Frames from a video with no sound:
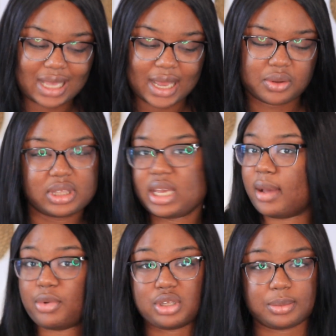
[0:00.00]
I don't think
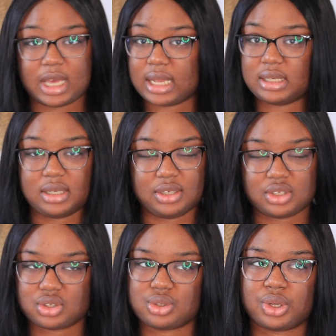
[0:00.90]
I'm going to be adding in
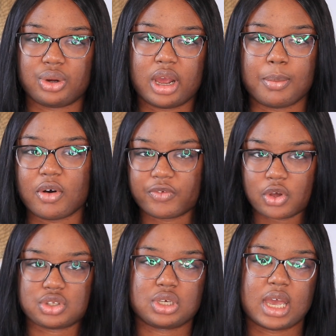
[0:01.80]
this tutorial, but of
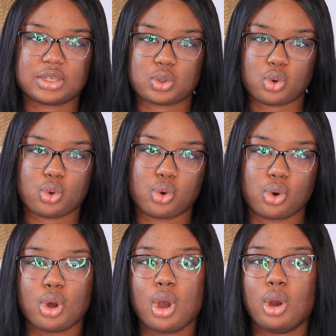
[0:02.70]
course you guys will know
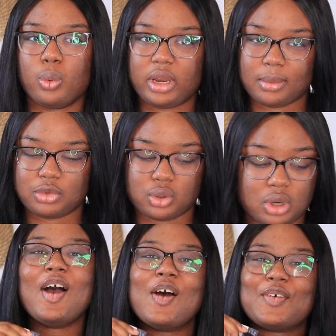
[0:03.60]
when I'm done.
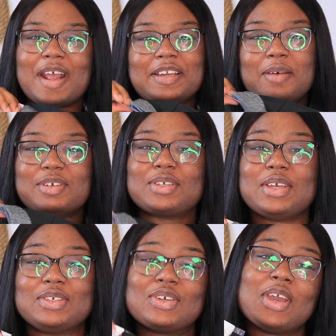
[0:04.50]
Right now I'm just going
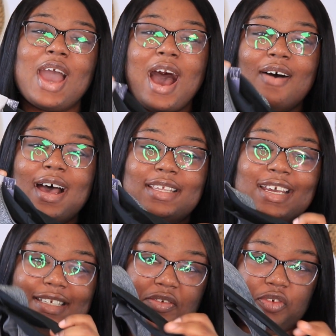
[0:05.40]
to show you how I
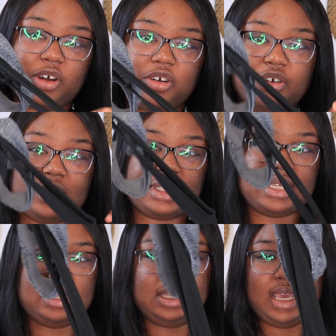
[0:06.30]
attach the velcro
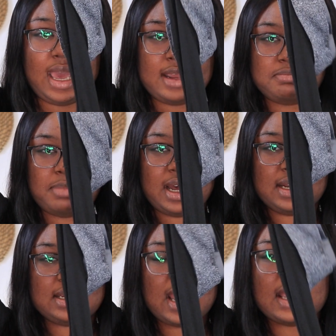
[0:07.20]
to the
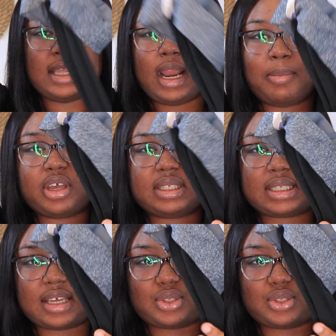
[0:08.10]
headband, then I'm going to start